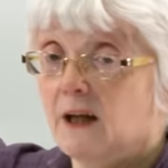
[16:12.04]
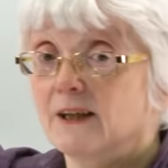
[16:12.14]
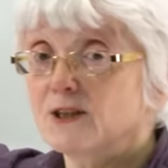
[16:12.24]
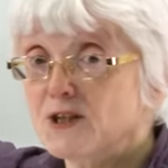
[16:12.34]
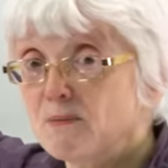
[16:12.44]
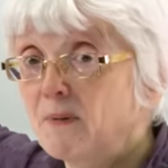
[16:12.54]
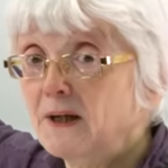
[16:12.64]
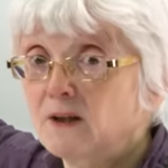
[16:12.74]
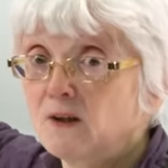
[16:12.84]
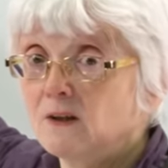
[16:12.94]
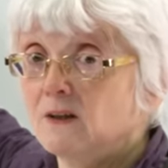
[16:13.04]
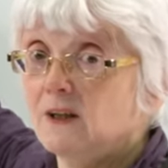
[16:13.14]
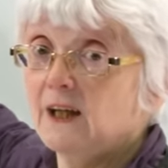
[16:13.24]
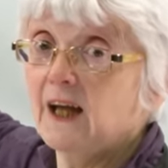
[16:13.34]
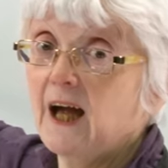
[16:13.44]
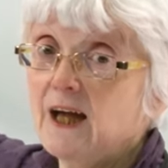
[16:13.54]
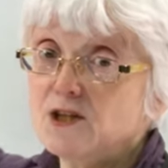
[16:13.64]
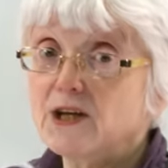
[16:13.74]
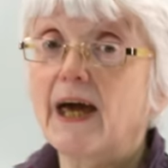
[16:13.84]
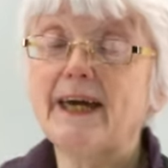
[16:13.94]
like typical
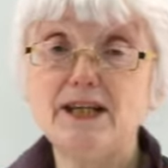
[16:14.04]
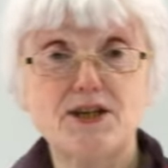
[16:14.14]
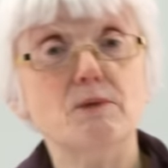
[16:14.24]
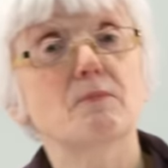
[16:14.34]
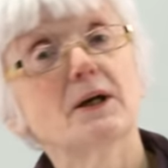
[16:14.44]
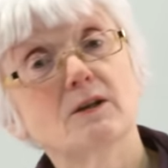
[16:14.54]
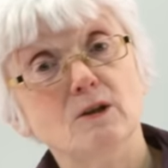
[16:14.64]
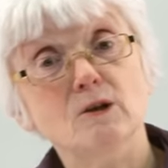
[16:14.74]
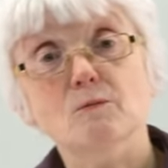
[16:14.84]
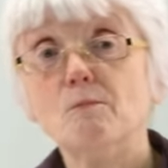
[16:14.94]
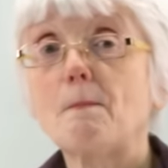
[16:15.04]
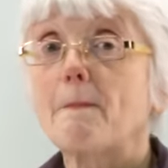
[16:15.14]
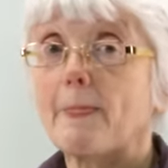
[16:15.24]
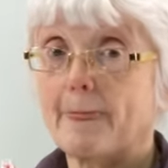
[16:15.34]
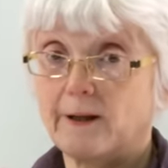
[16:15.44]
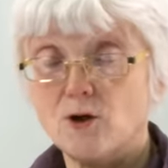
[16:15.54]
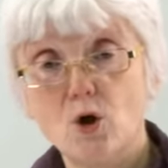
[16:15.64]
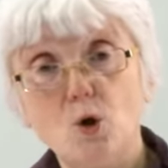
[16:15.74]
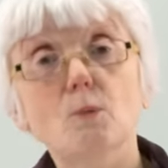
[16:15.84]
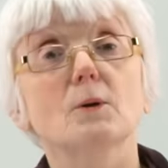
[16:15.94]
and atypical,
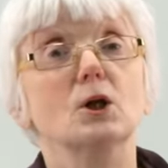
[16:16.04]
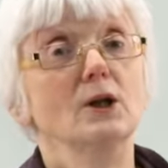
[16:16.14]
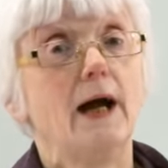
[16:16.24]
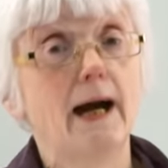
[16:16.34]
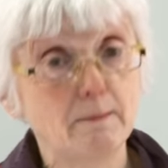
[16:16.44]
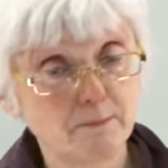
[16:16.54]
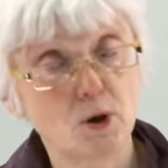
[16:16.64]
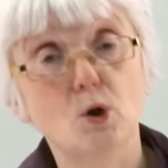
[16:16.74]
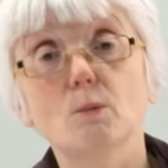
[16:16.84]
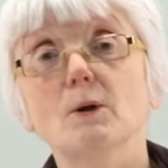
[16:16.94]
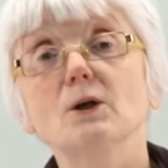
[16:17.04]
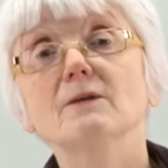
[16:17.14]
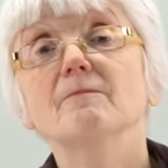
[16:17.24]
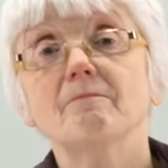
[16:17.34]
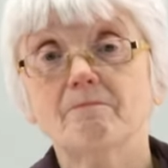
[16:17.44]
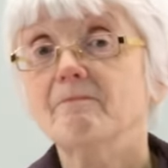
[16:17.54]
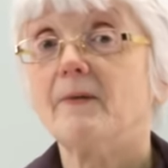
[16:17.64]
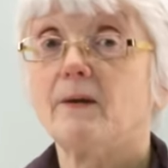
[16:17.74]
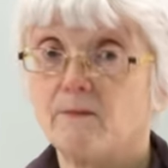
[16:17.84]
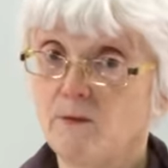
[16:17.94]
normal, abnormal.
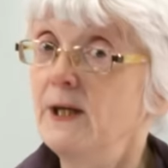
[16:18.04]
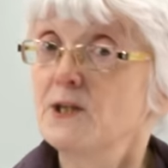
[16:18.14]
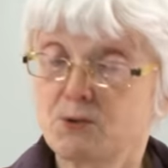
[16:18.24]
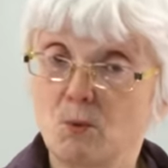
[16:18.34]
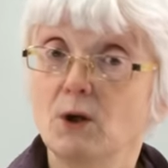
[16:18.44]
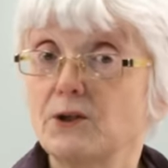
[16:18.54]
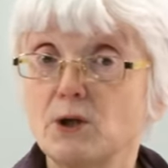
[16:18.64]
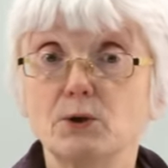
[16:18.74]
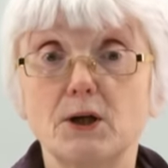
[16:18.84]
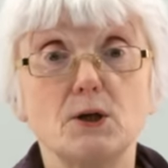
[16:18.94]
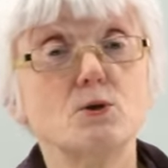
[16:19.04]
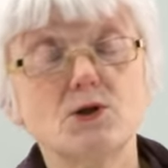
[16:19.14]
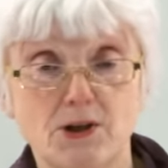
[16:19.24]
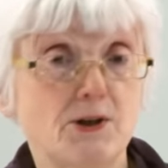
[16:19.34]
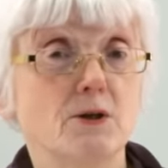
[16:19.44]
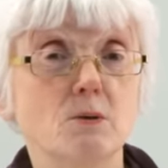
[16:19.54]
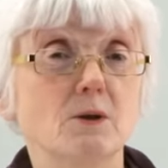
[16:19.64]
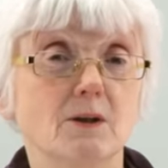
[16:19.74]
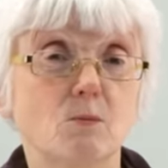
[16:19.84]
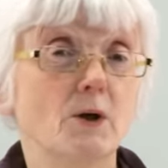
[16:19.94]
It's what you're used to,
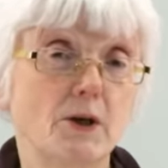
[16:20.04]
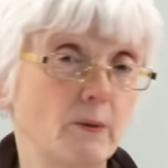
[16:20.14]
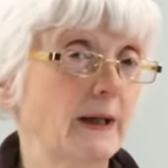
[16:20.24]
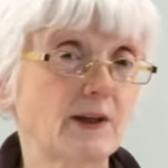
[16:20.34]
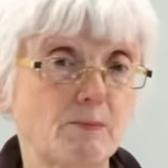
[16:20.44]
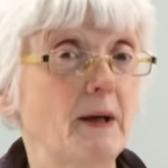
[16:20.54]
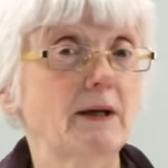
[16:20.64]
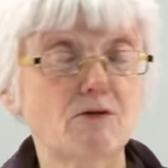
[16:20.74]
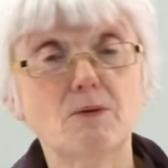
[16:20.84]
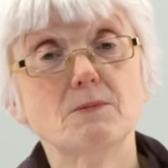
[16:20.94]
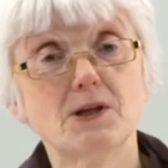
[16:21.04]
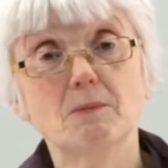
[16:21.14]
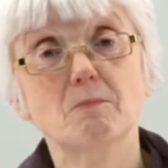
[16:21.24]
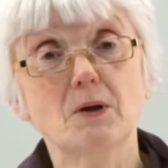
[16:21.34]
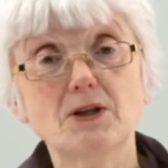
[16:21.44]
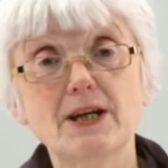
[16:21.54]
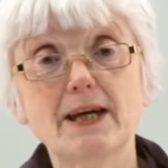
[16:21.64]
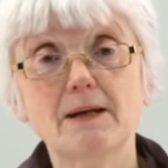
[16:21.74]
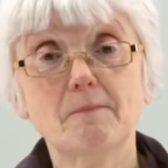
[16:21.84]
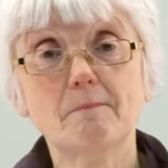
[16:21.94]
what you expect from somebody.